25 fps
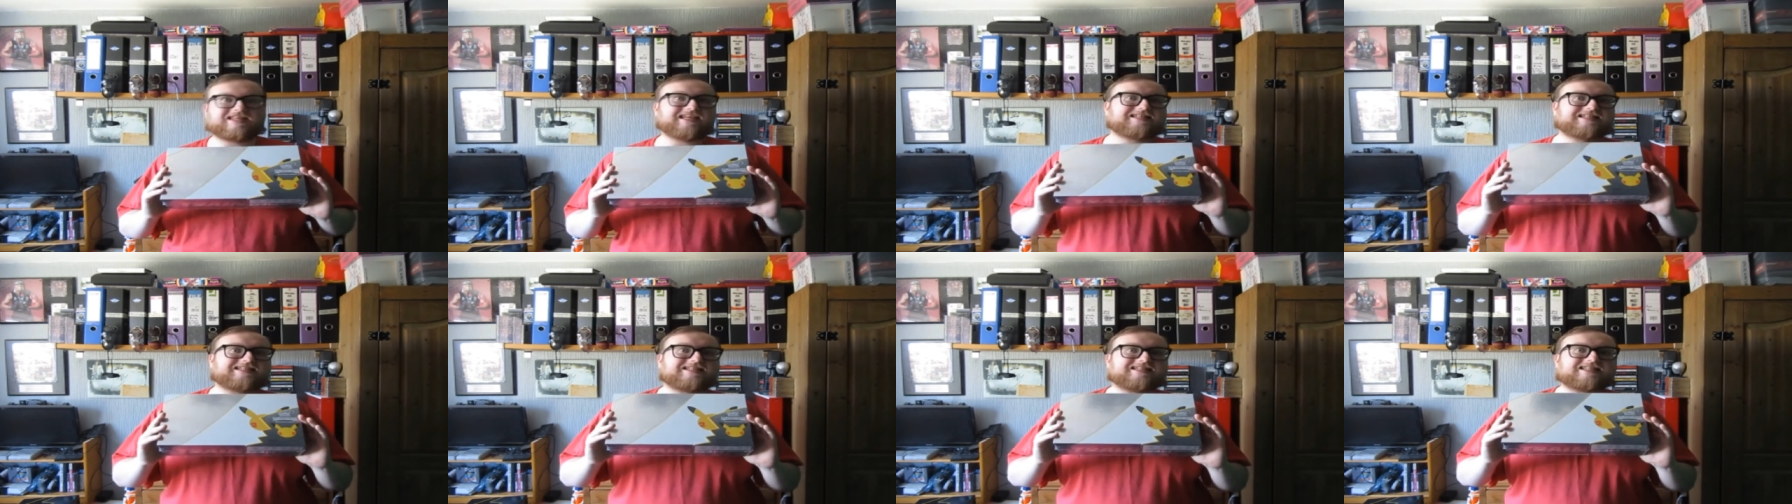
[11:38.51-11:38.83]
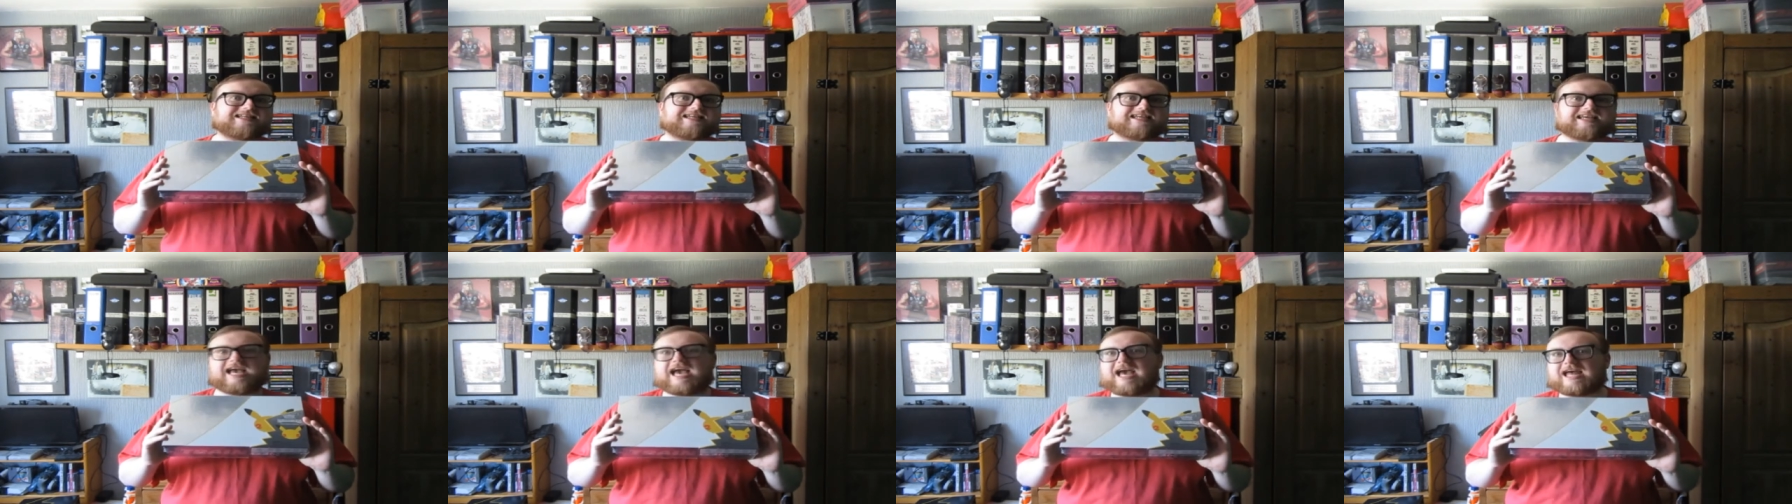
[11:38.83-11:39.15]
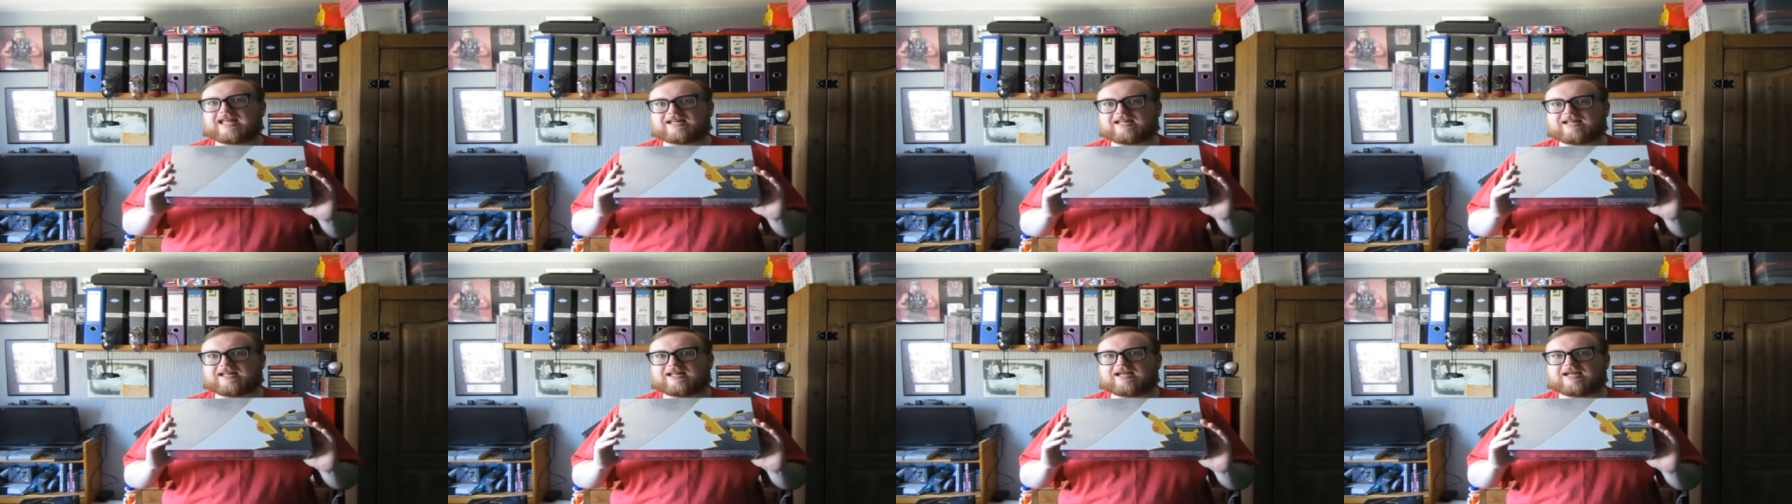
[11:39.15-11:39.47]
This is the
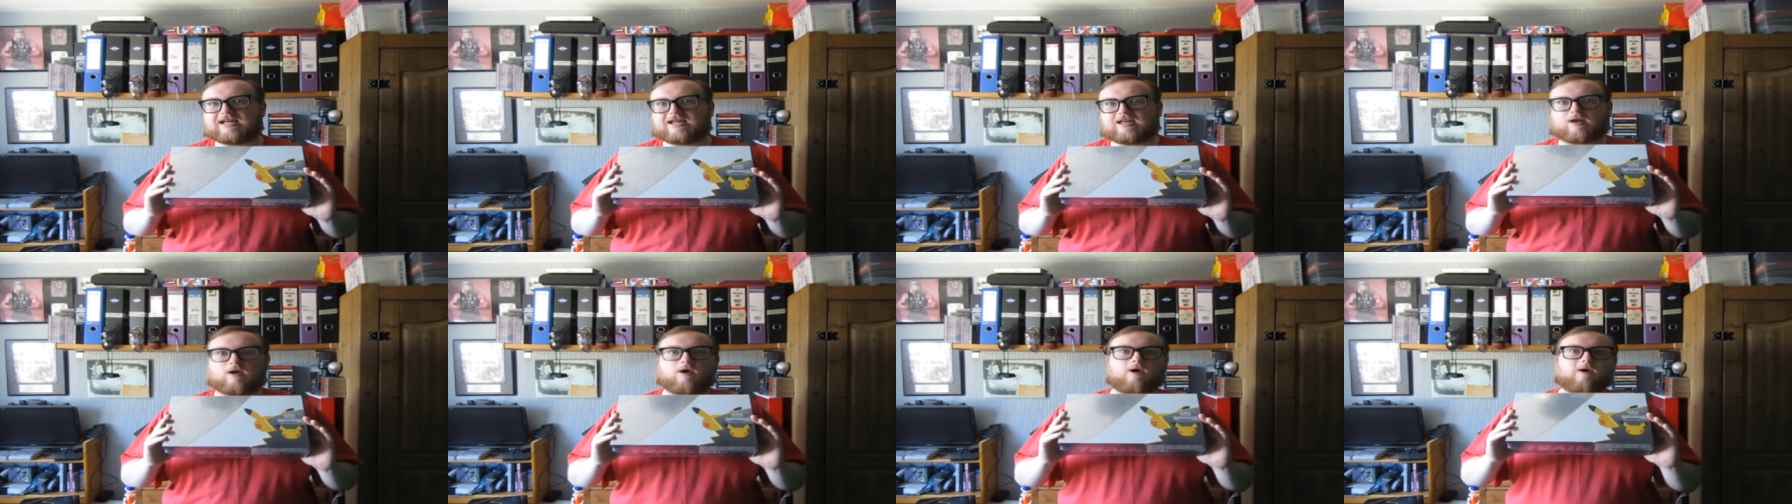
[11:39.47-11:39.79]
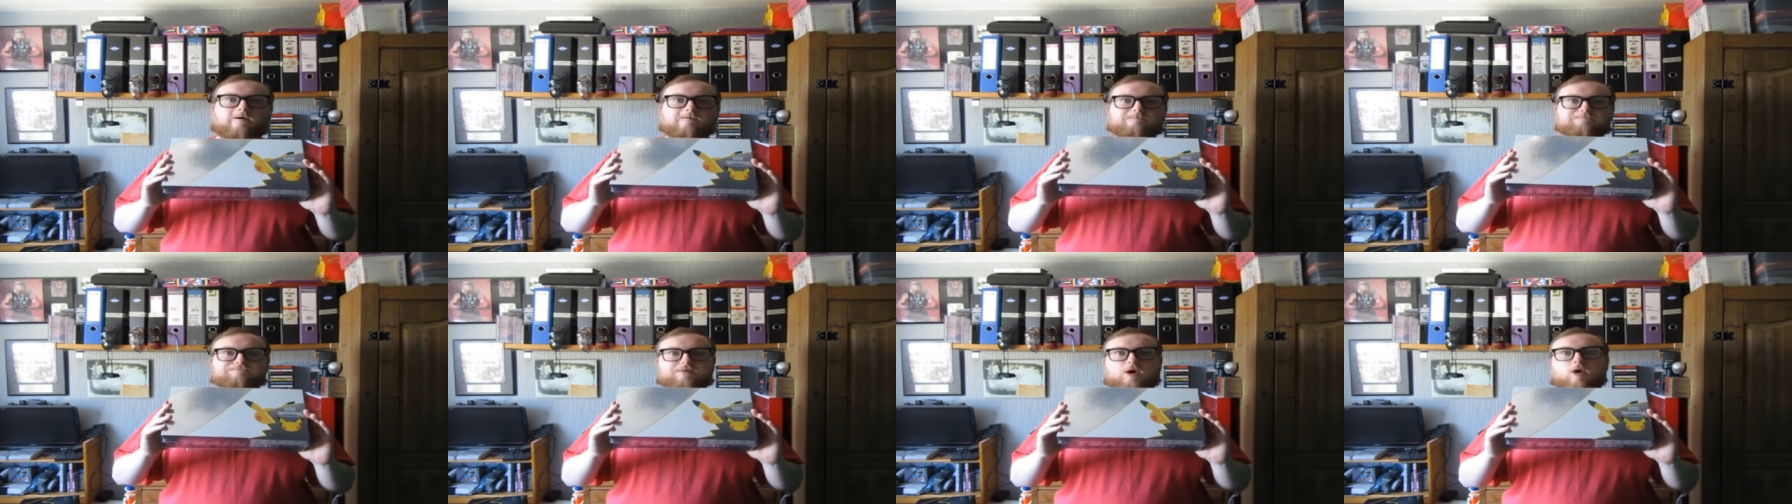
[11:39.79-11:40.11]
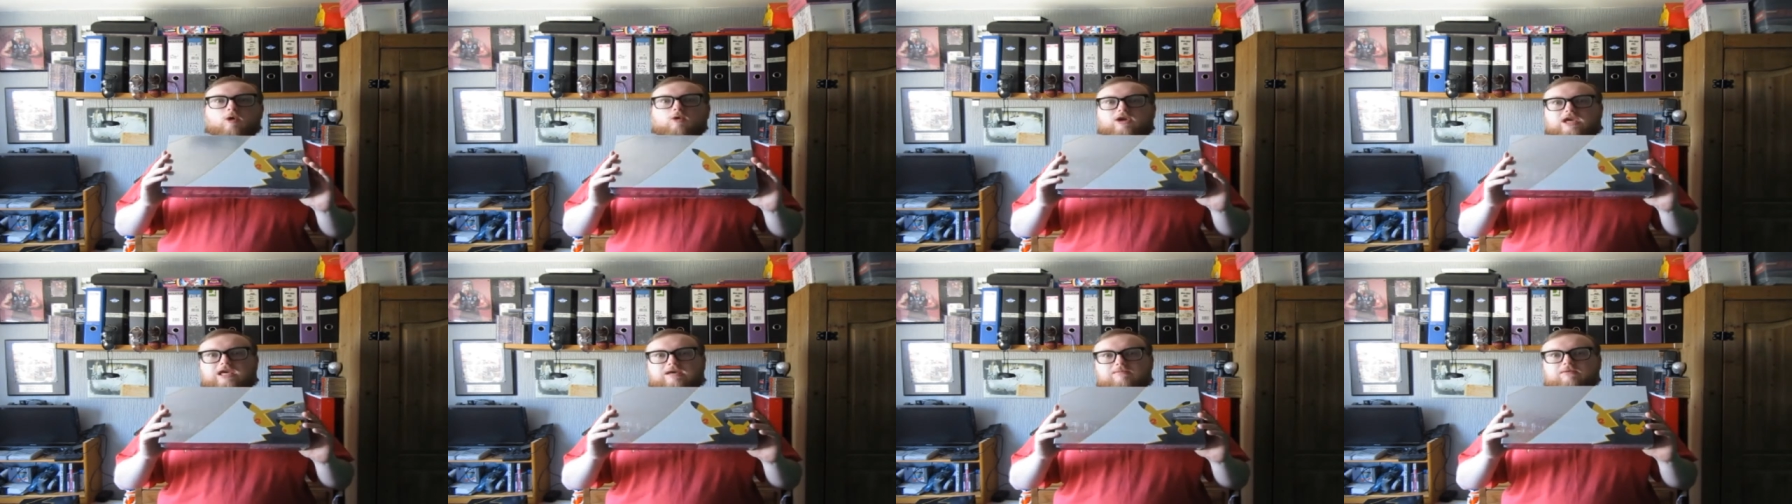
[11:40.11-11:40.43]
Cadillac of
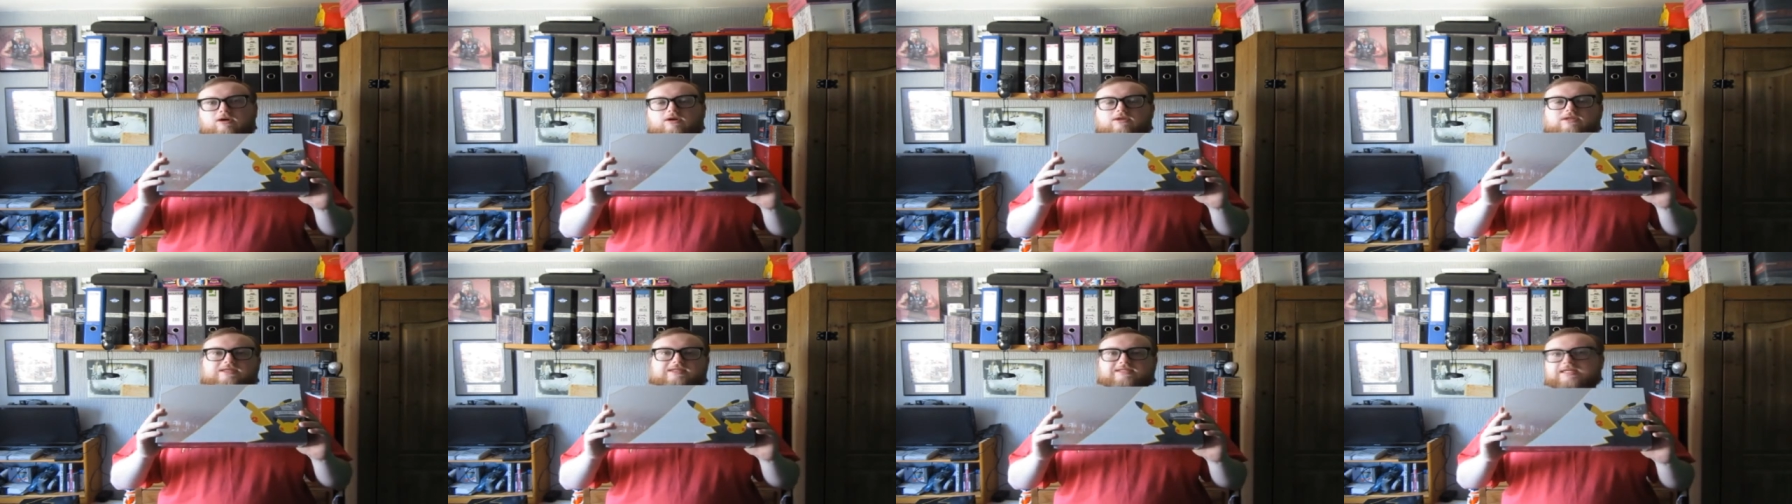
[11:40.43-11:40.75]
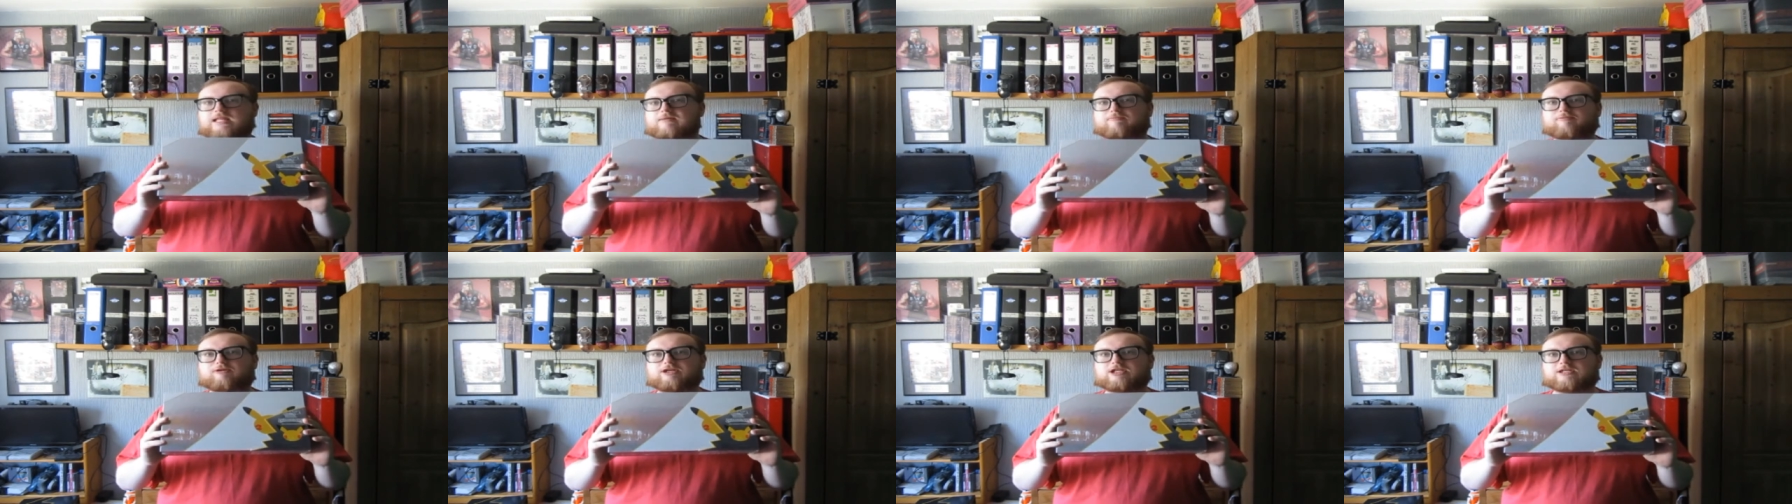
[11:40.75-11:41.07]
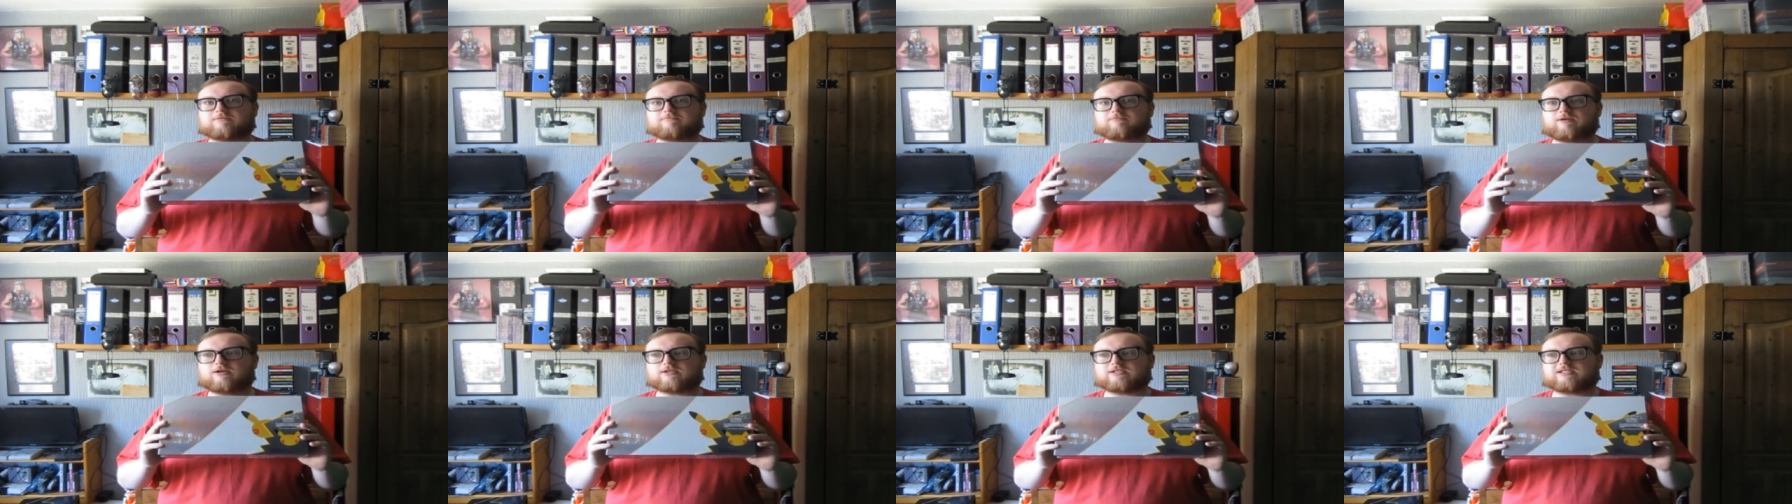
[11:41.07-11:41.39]
Pokemon
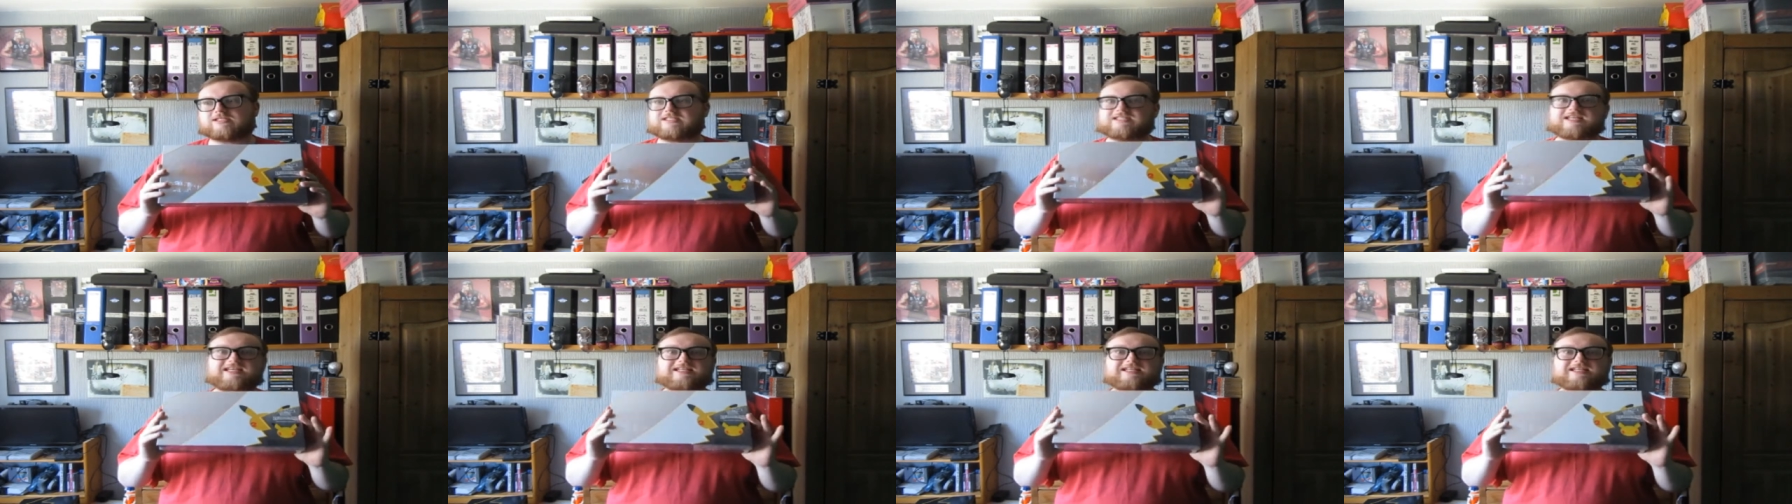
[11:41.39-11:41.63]
Celebration boxes.